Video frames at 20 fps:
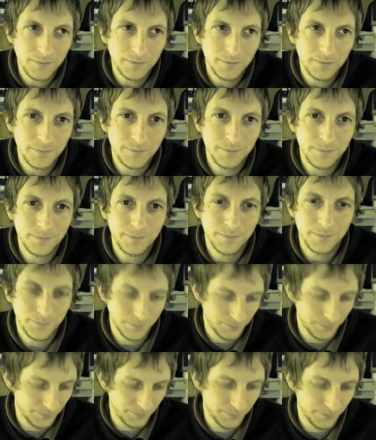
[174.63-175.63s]

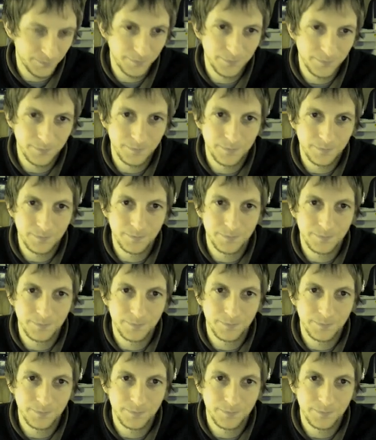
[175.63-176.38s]
[no speech]